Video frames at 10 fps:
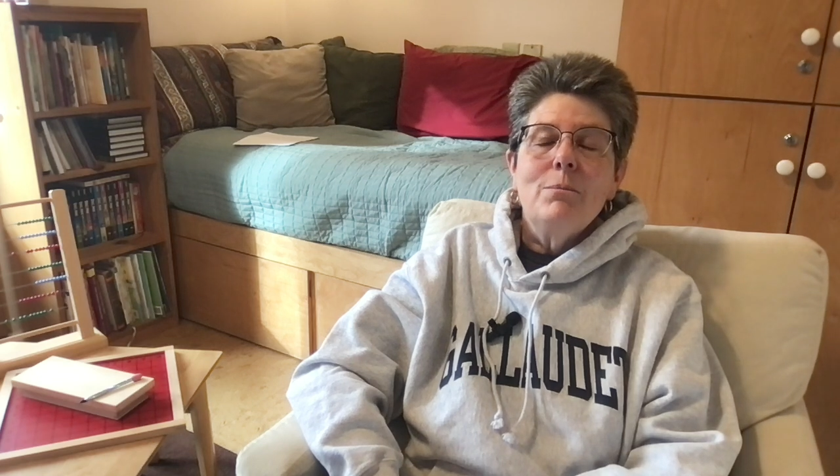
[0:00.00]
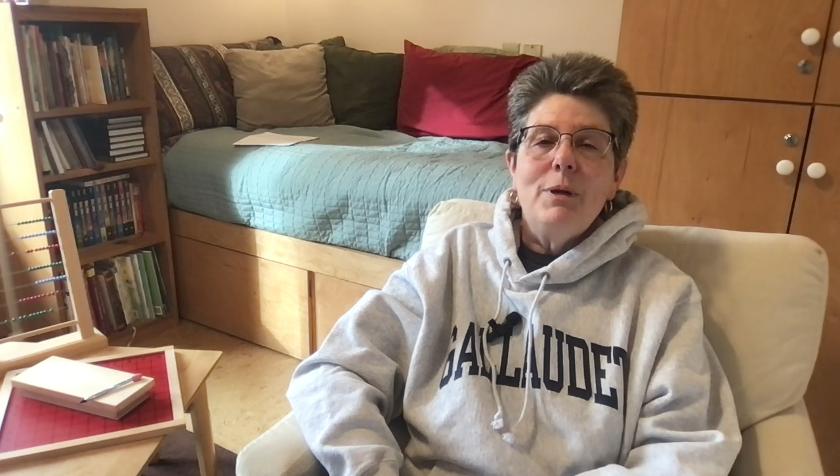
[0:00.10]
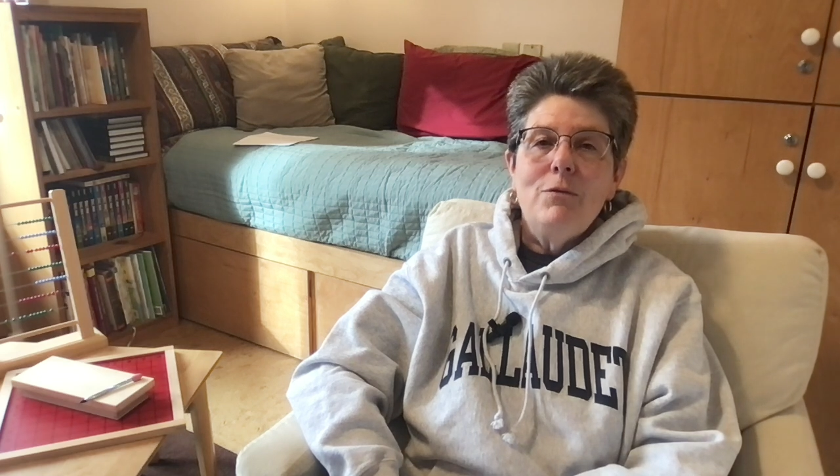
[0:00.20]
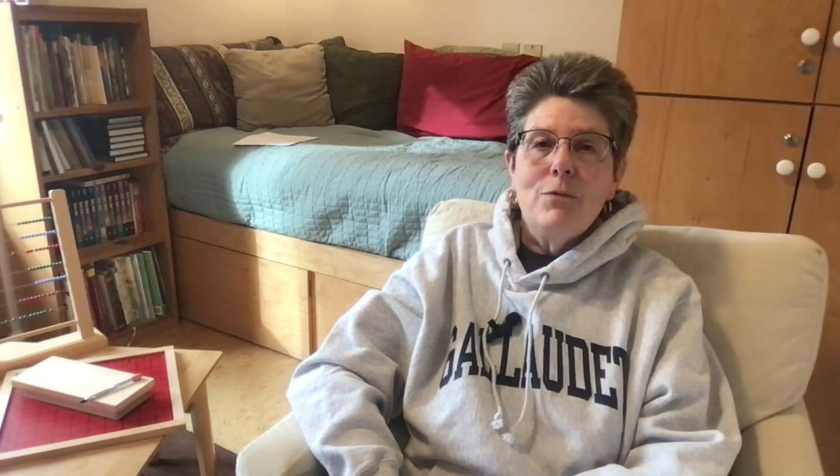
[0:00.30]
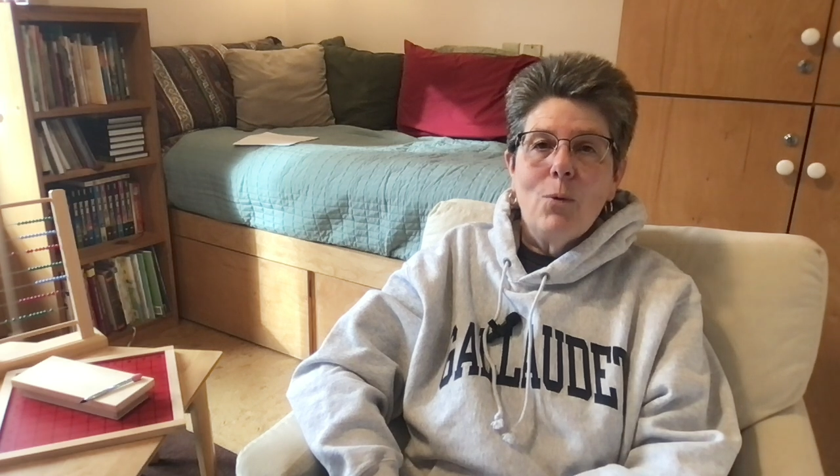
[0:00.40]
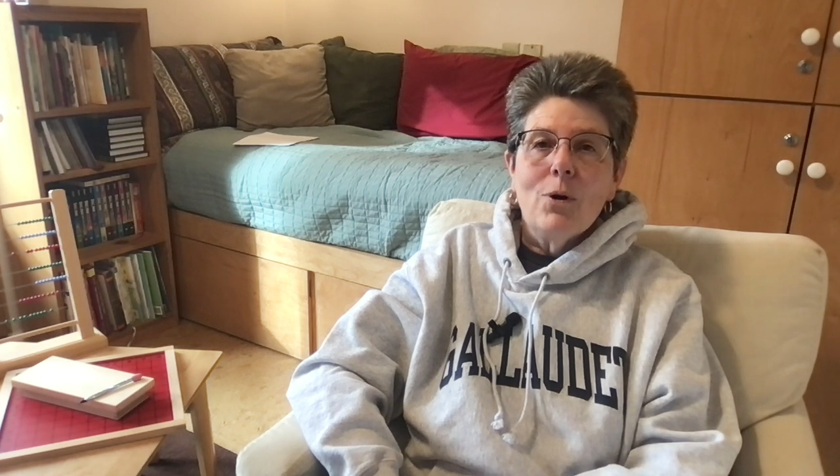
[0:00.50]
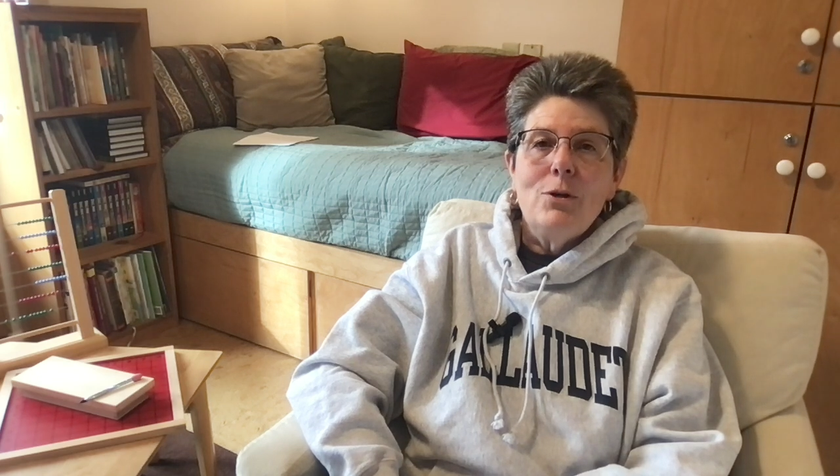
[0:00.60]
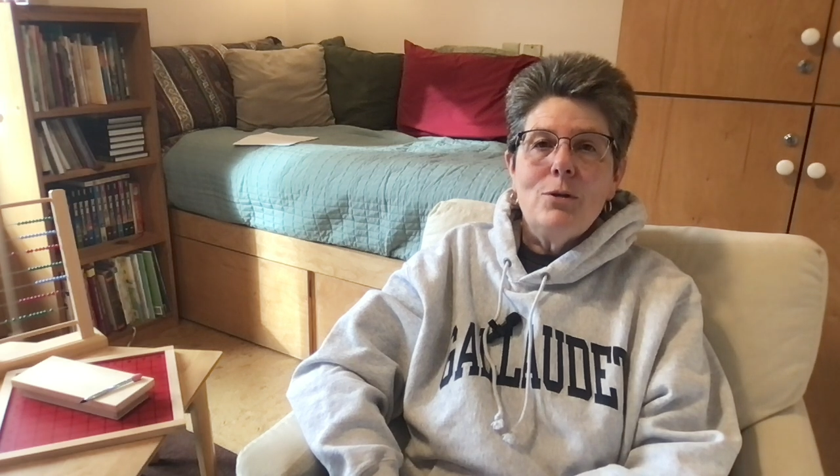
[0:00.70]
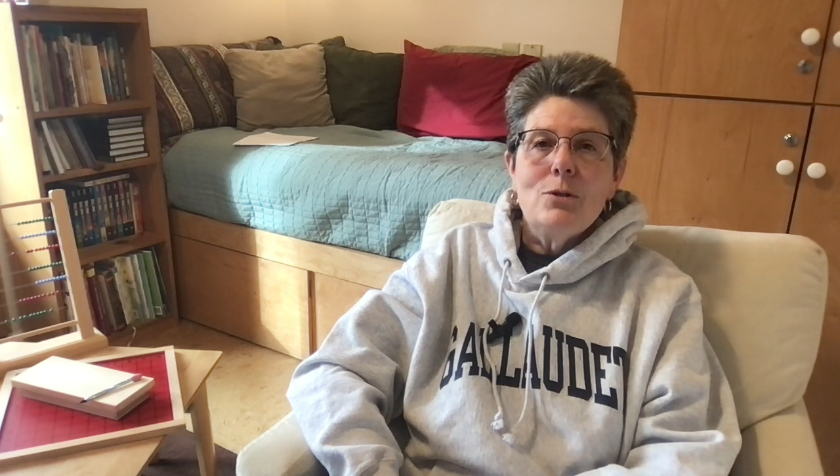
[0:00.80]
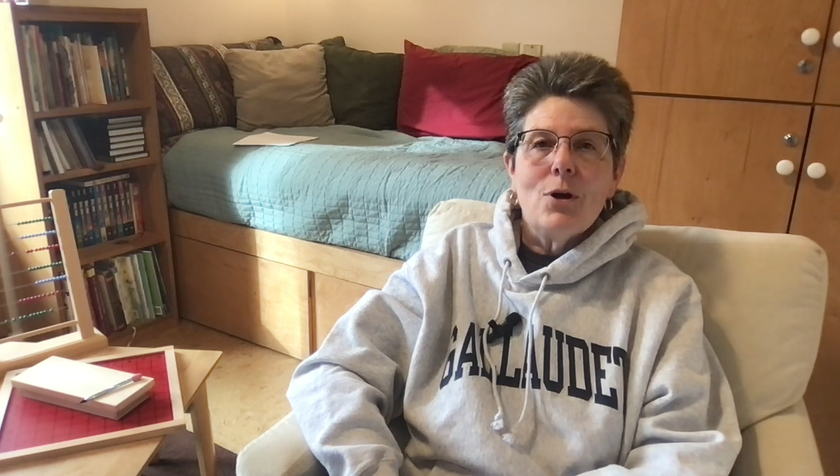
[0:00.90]
before
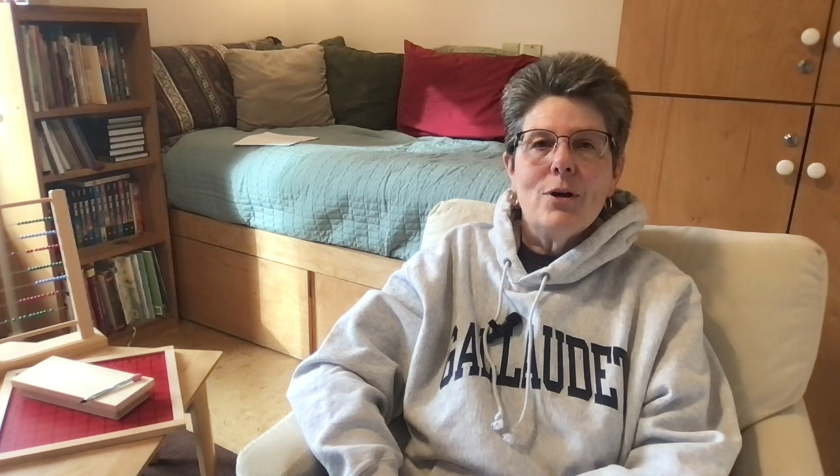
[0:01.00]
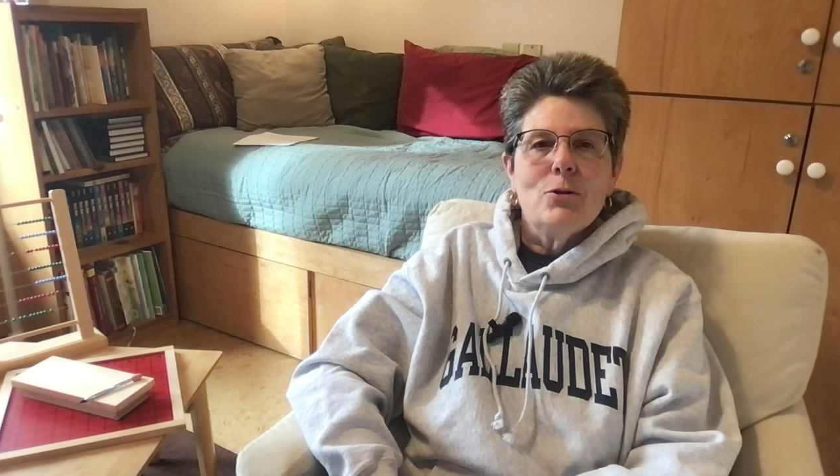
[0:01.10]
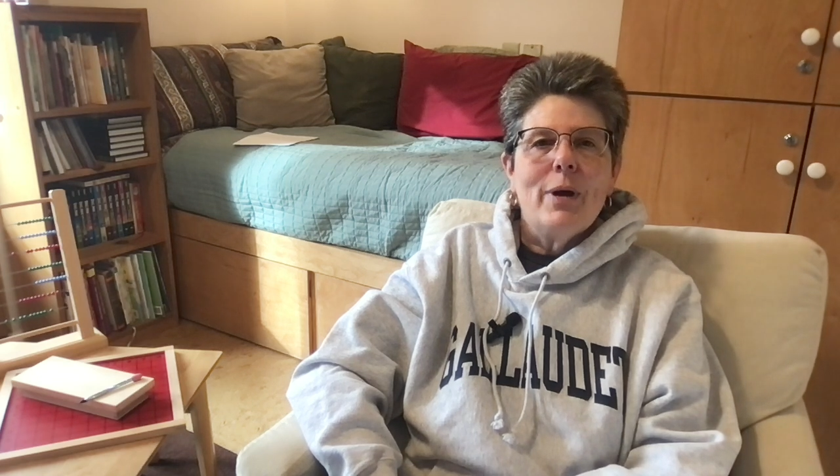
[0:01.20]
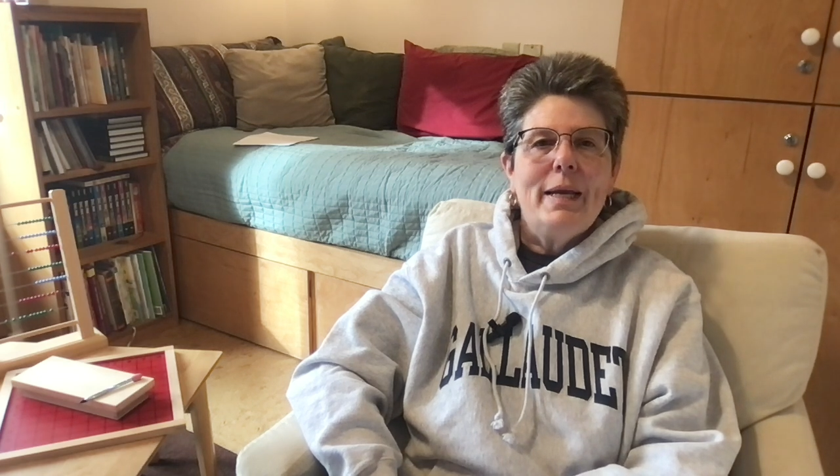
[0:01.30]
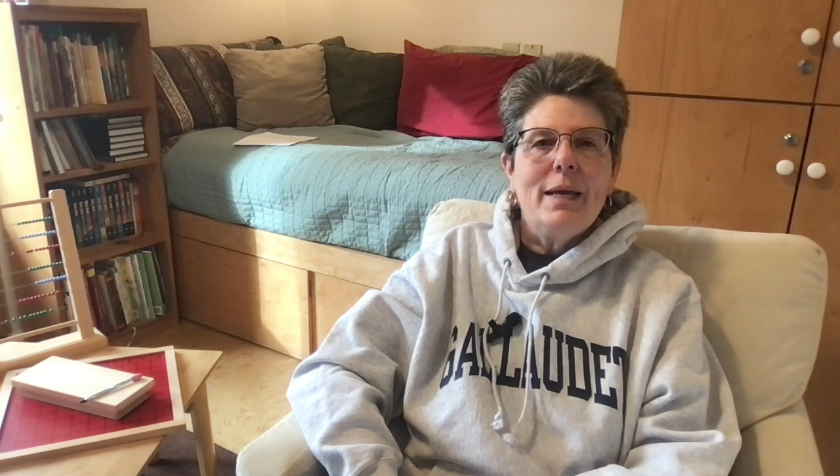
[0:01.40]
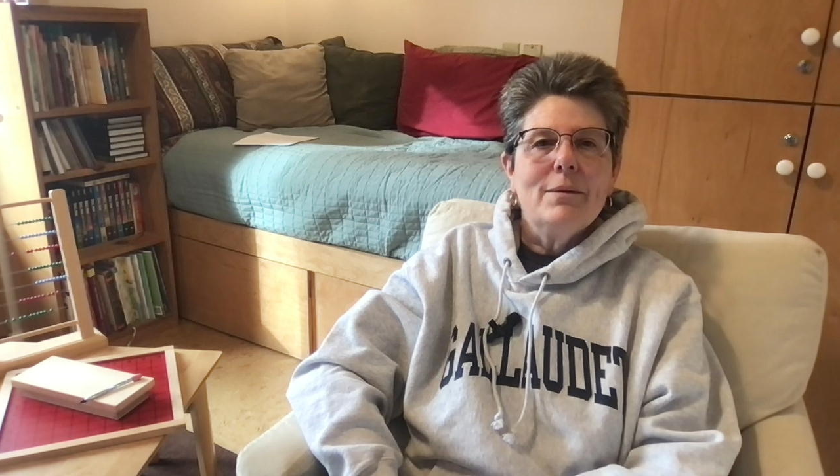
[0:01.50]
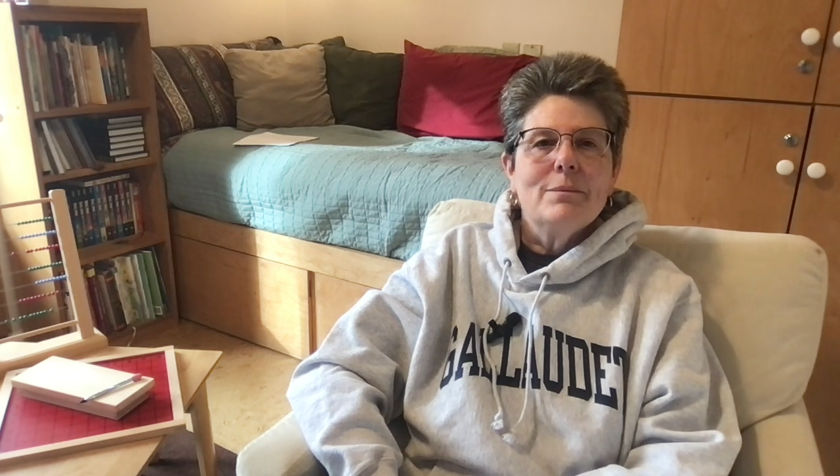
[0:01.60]
you start trading.